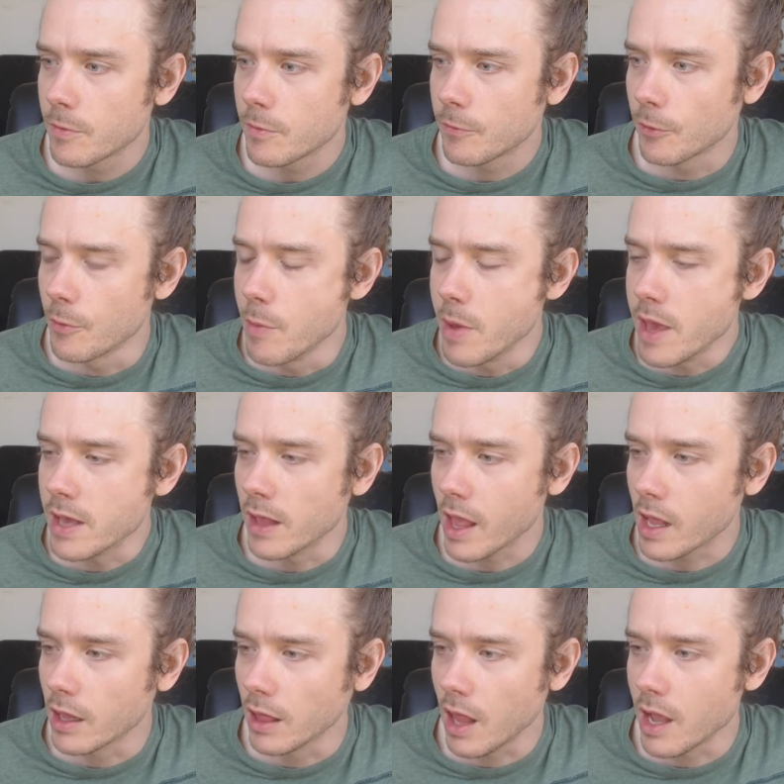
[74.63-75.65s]
for me,
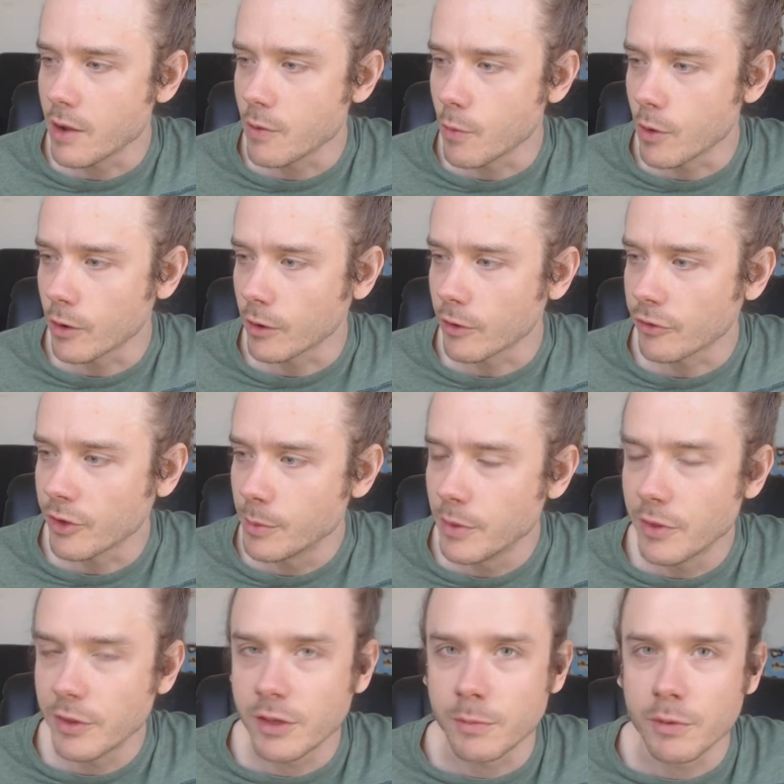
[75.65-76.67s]
like a light worker,
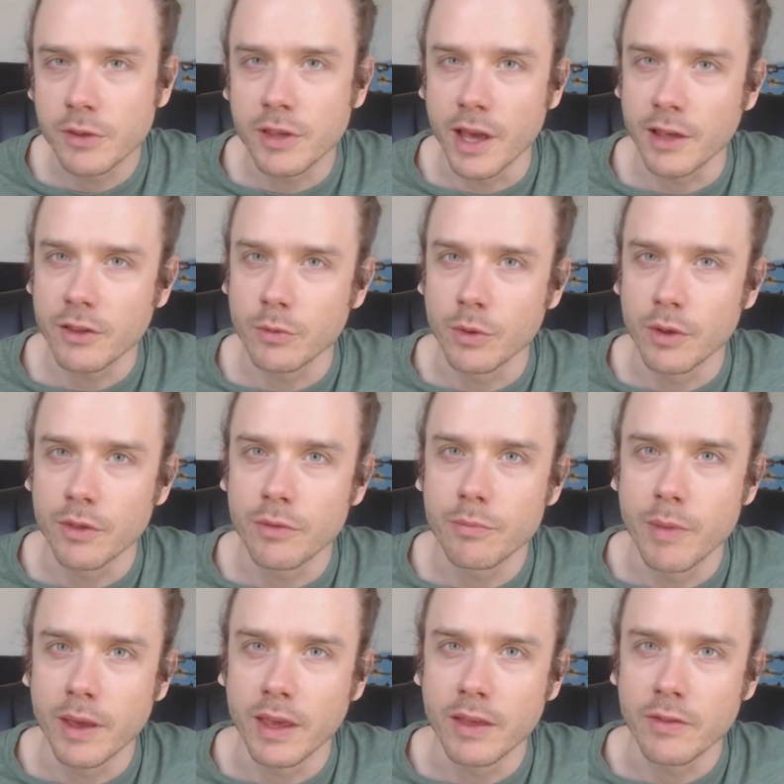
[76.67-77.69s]
someone that's obsessed with
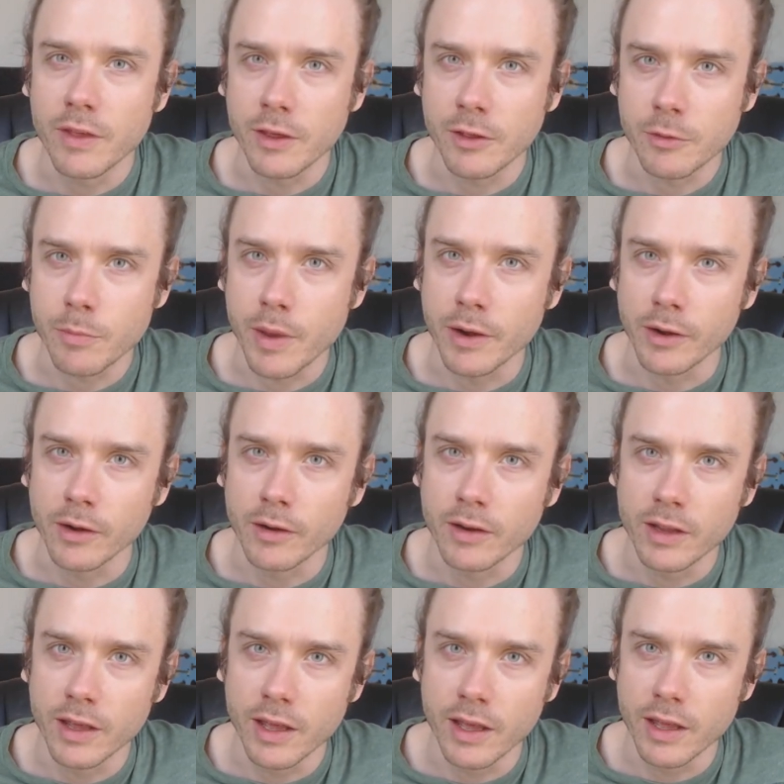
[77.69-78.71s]
making things better,
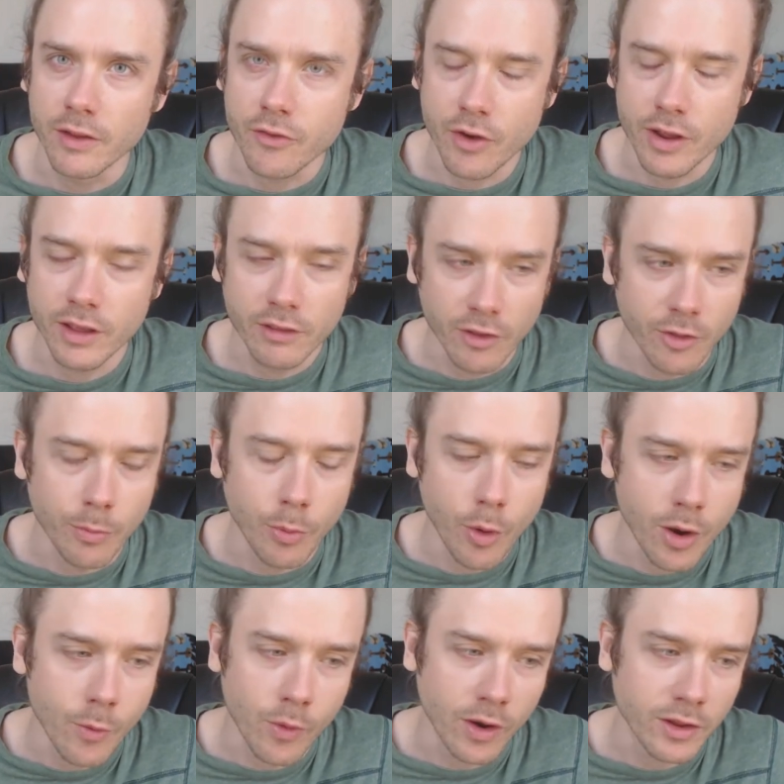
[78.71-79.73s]
it to the
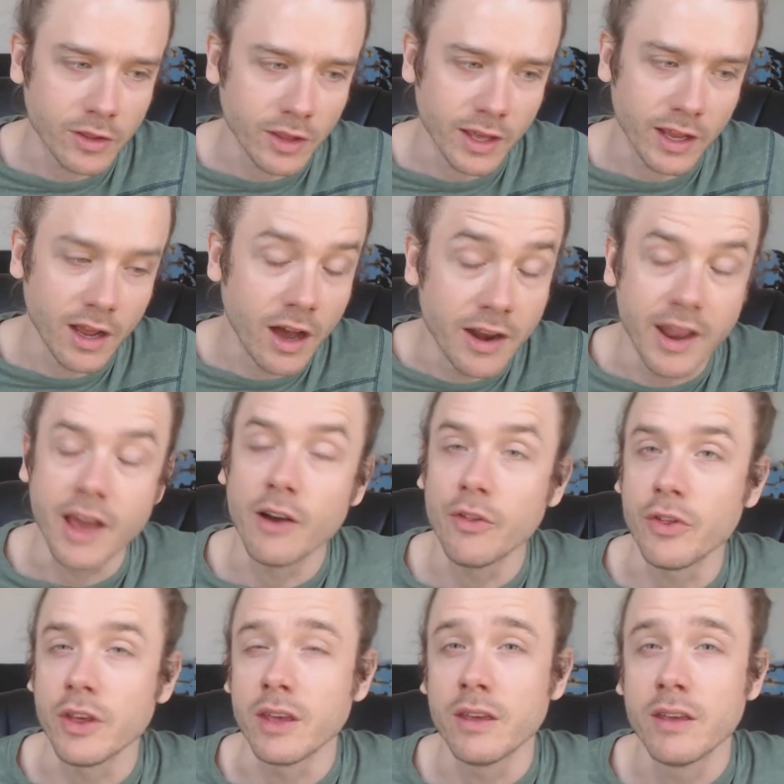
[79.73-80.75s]
point where it's like
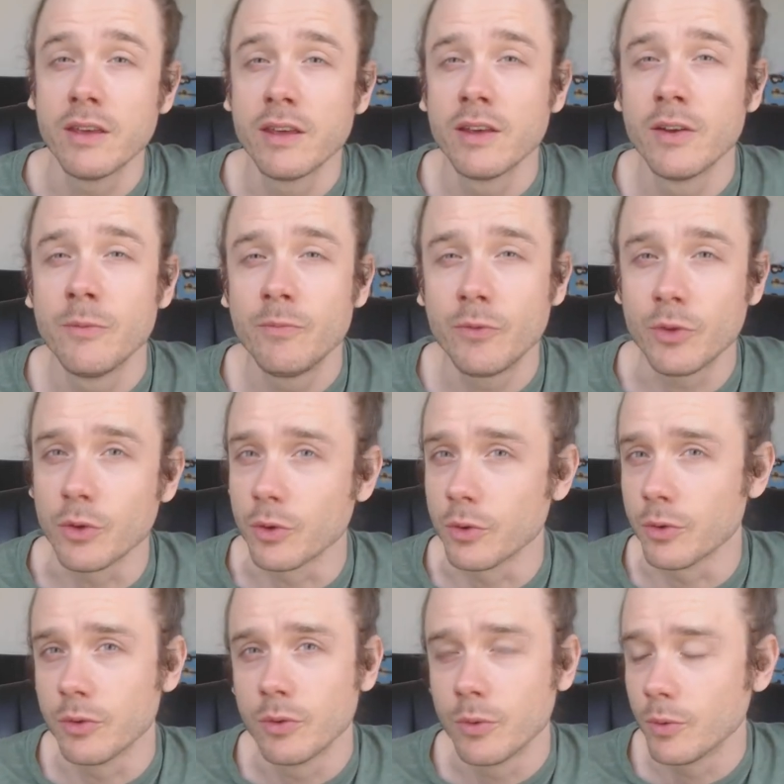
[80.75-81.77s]
unhealthy
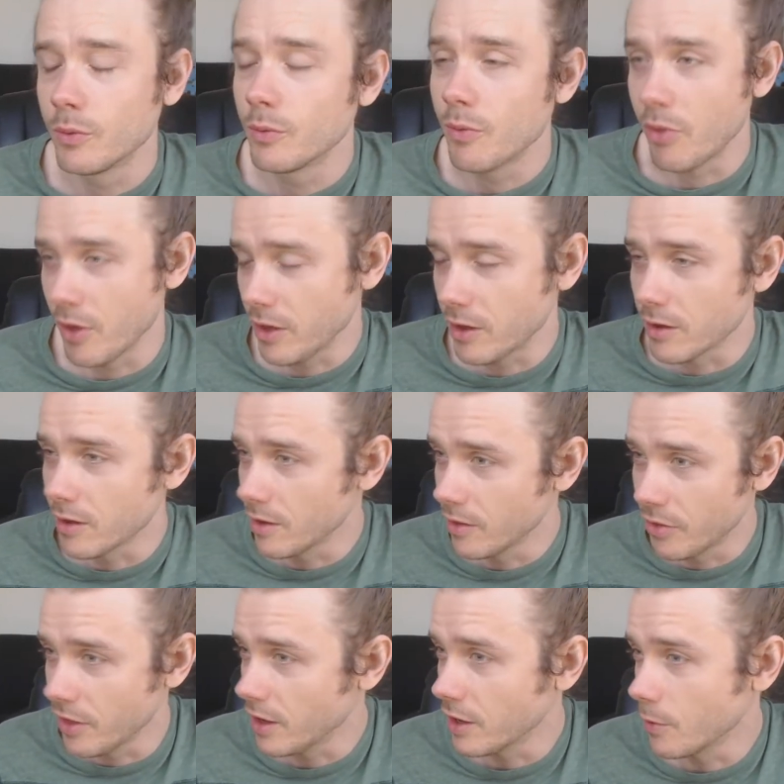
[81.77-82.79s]
to think
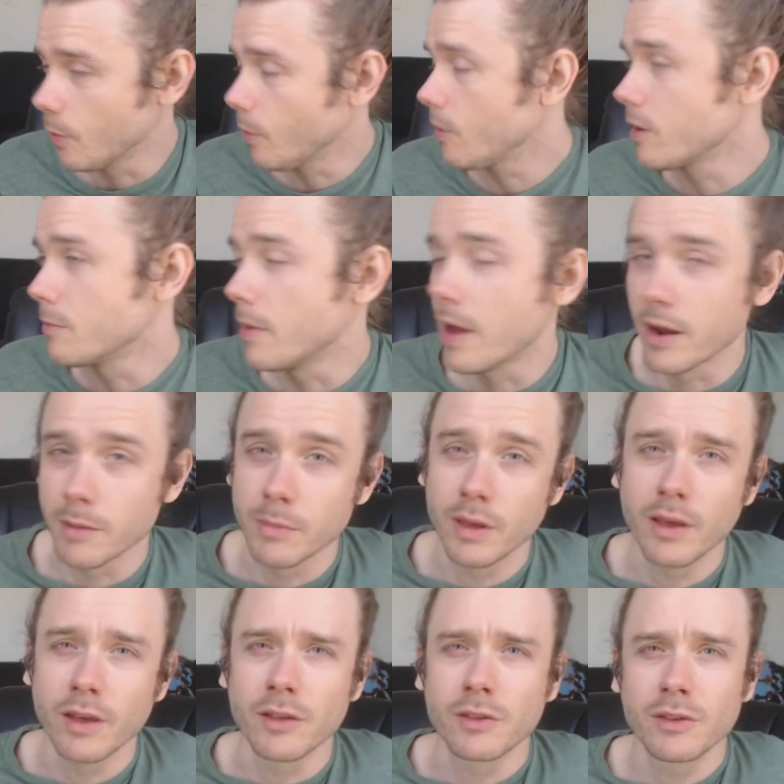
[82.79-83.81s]
and worry about it,
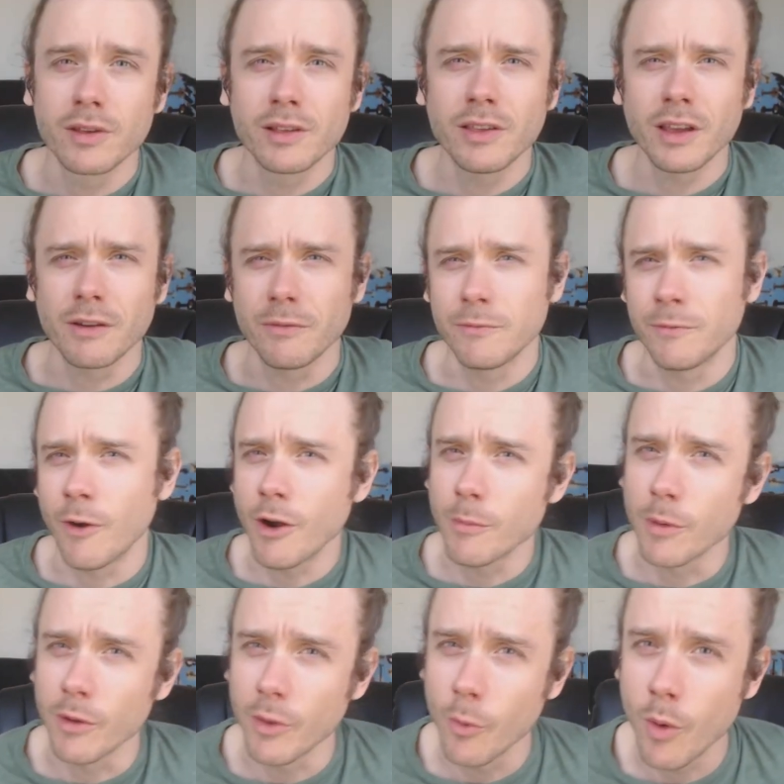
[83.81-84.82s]
because it's like a
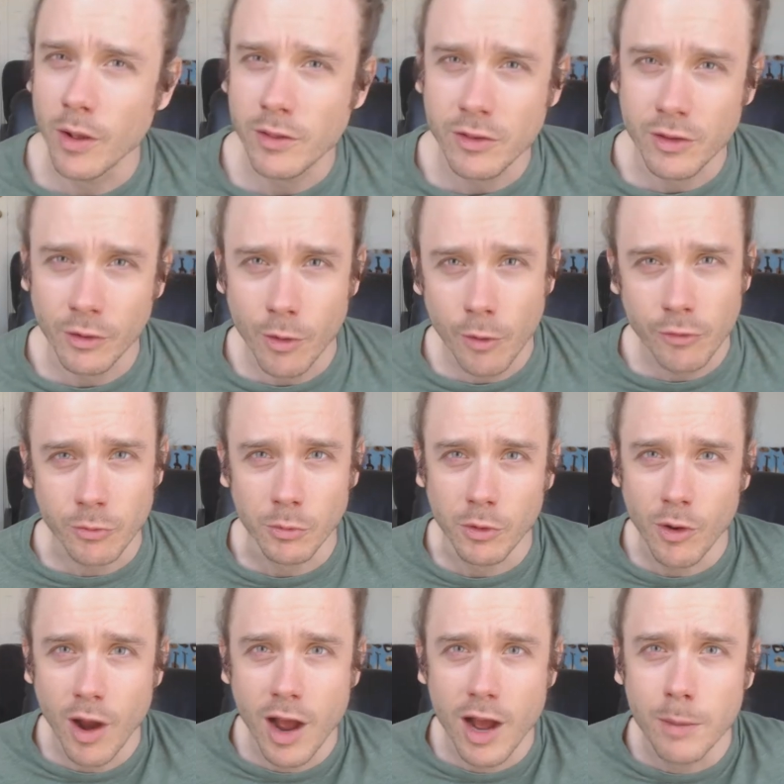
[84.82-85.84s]
farmer that wants to grow some
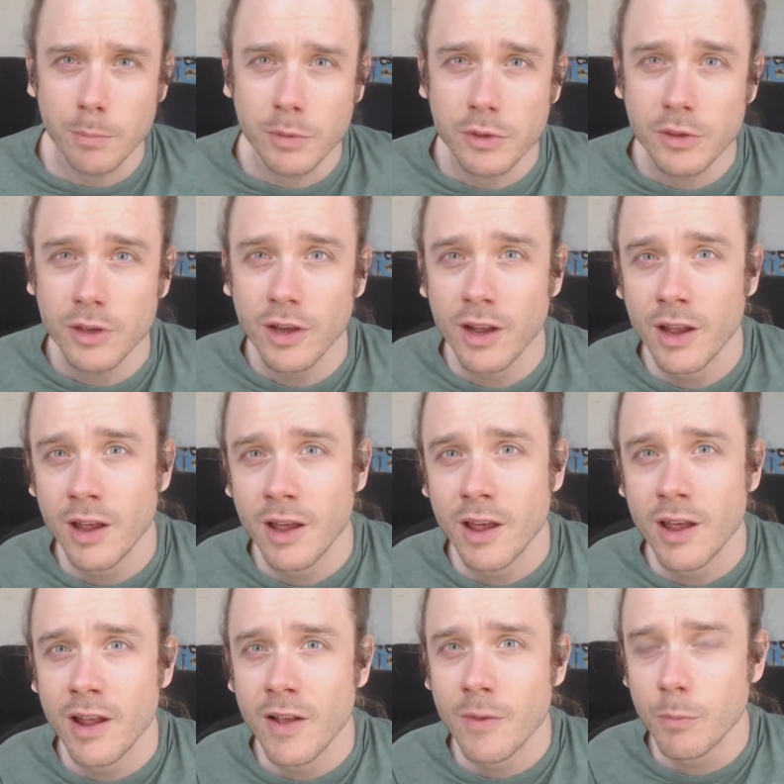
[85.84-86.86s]
crops,
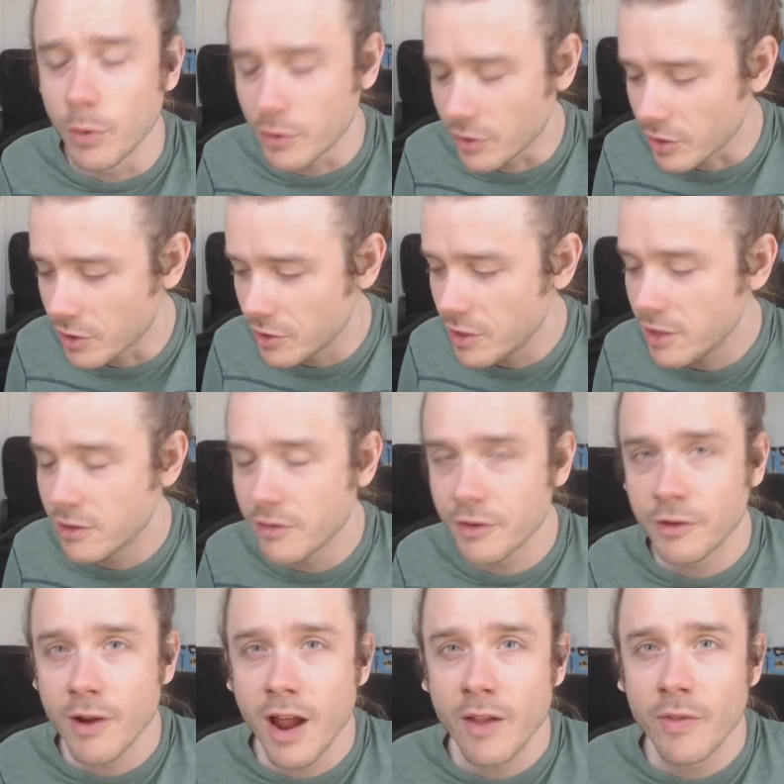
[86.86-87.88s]
puts the seeds in
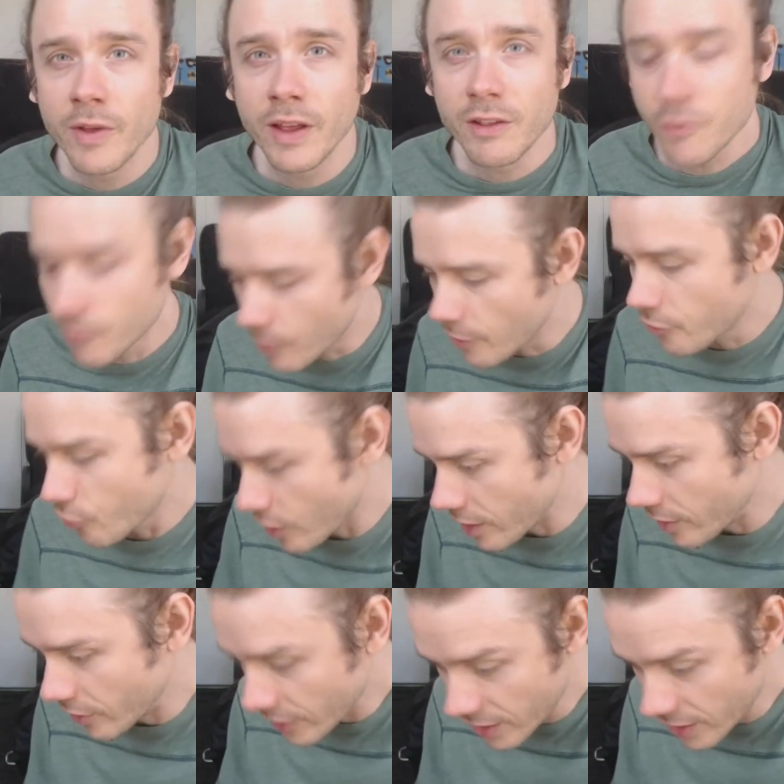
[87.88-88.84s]
the ground, and then gets frustrated